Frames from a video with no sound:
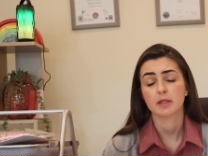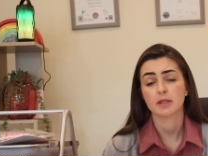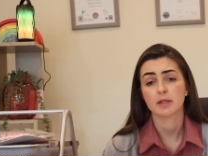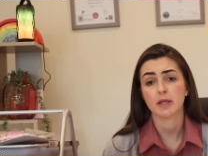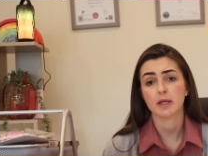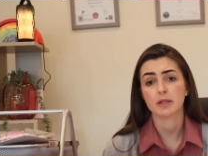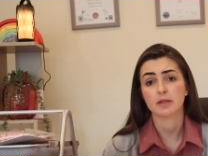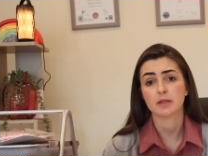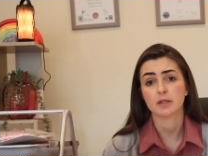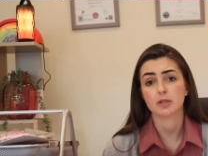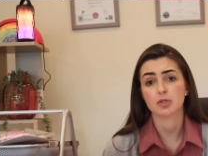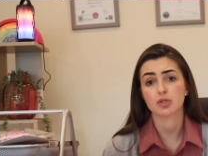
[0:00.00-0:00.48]

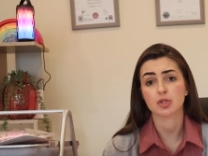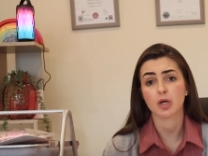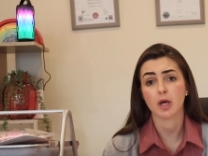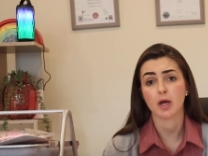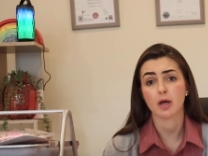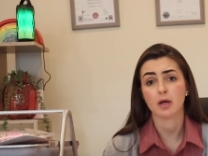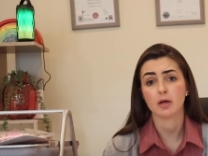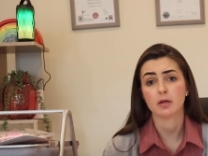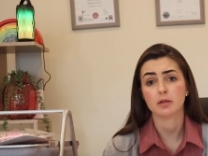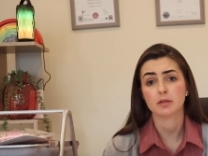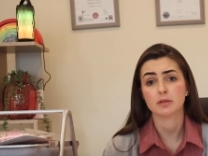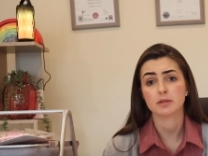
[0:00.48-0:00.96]
that the
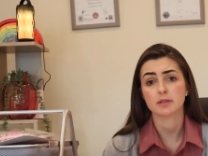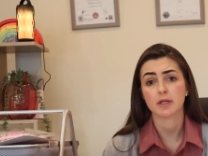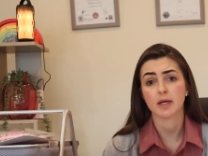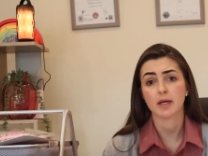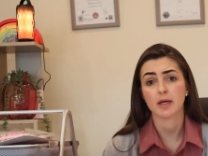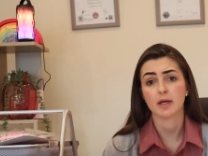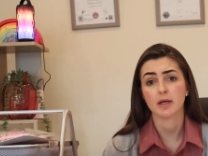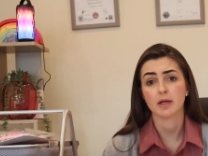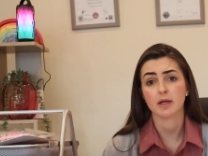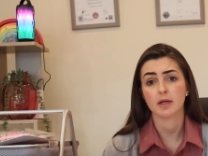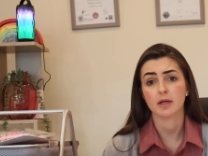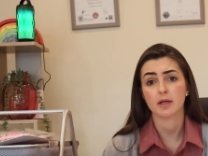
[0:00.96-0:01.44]
child
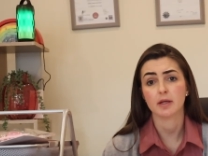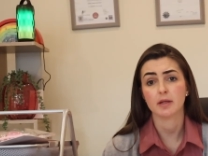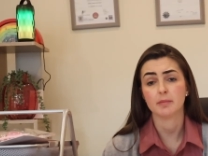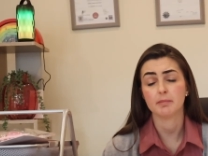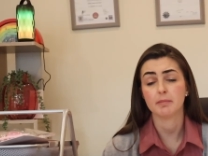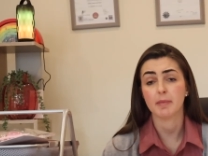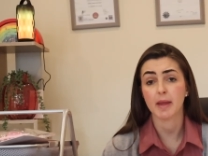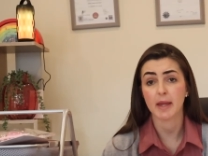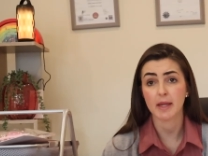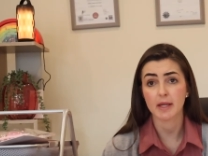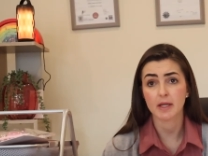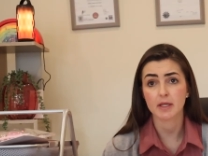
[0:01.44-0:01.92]

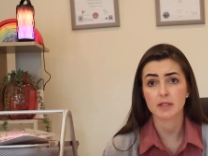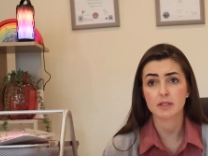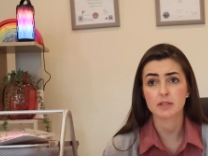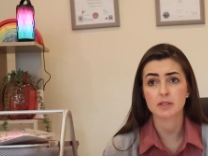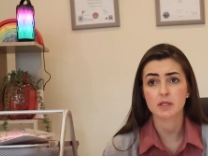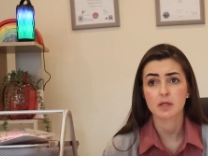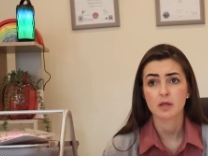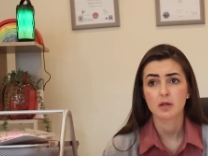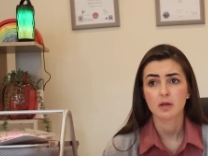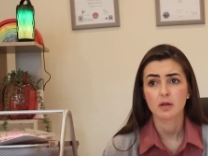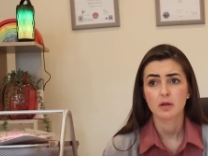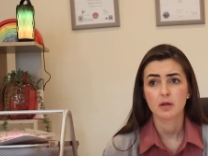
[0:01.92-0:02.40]

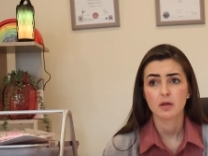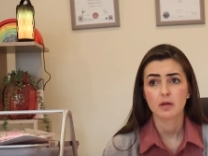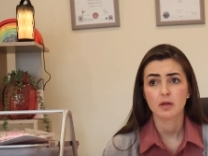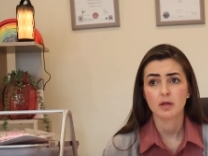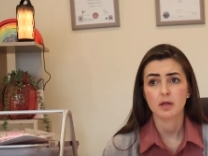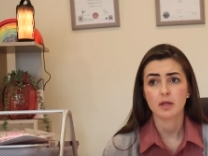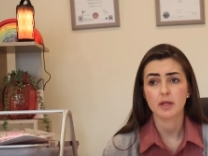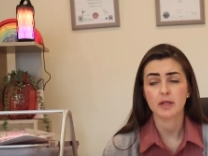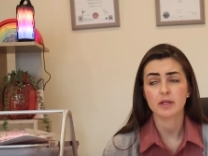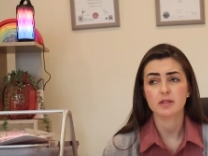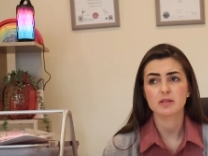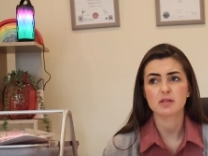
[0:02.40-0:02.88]
makes.
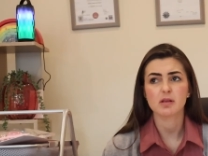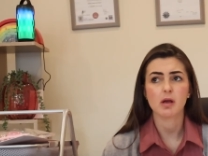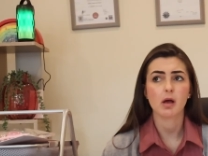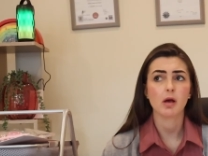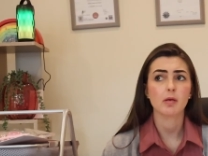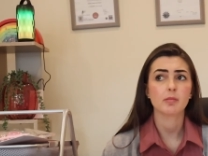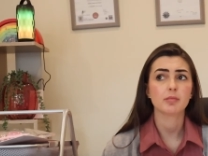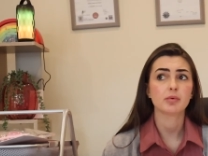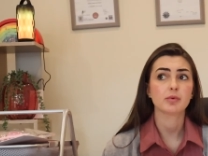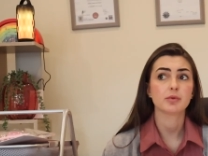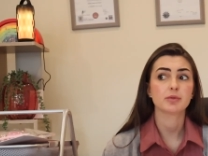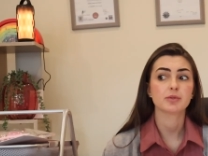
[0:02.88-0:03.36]

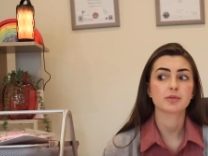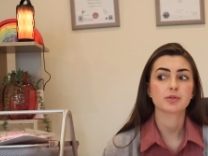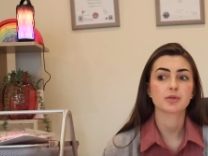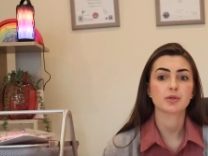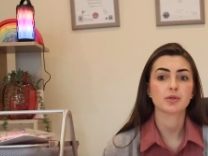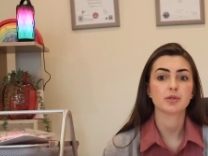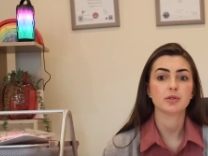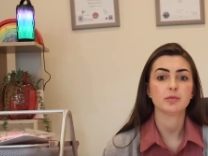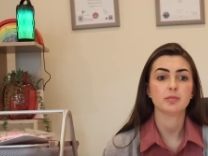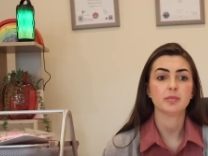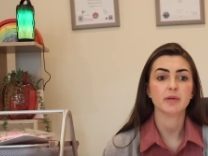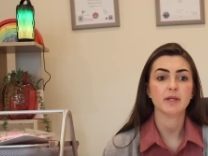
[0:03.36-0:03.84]
Examples
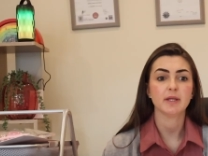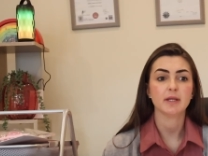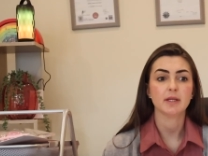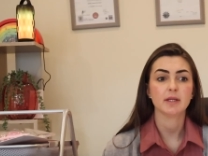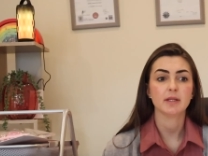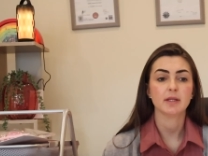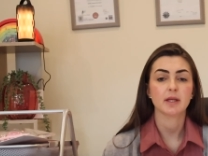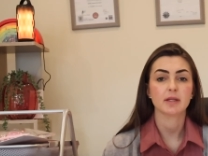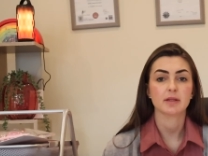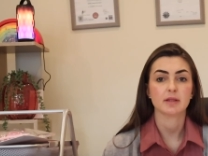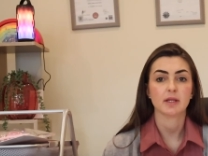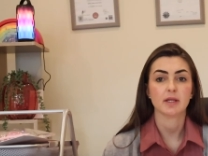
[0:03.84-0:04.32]
could
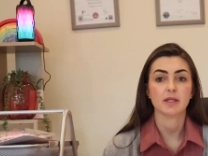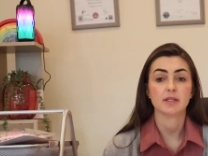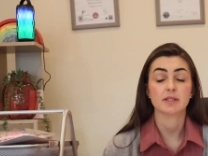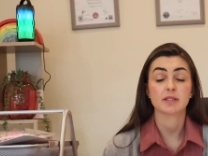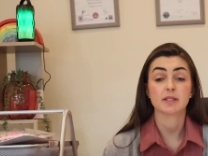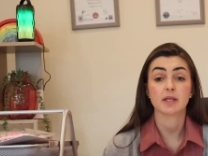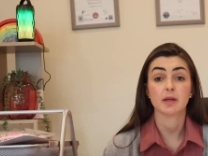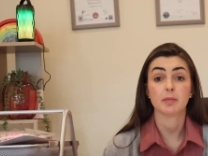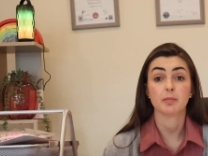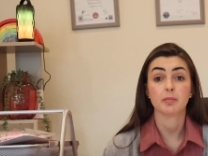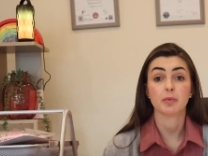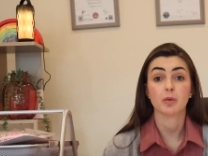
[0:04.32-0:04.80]
be that they
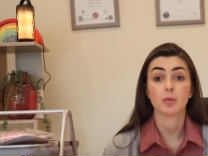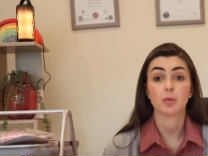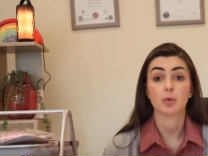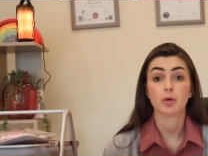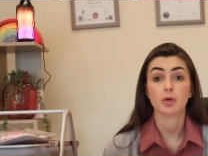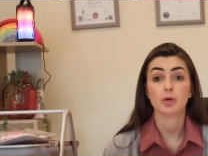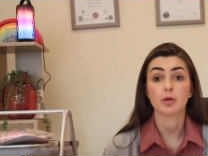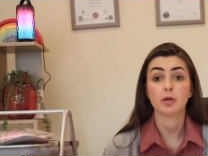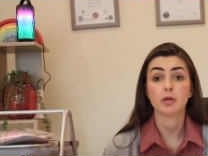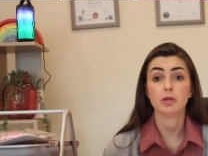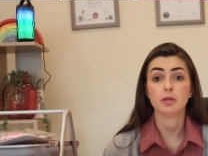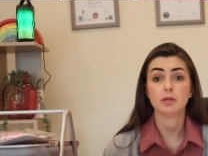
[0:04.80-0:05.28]
skip the
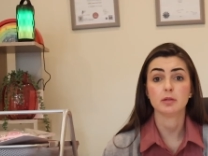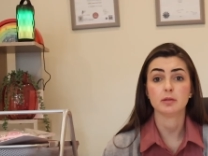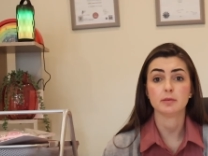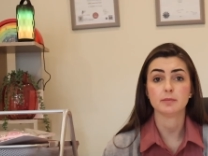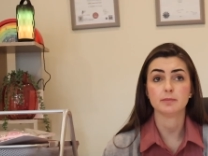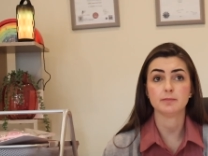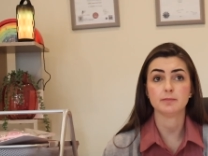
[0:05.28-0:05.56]
word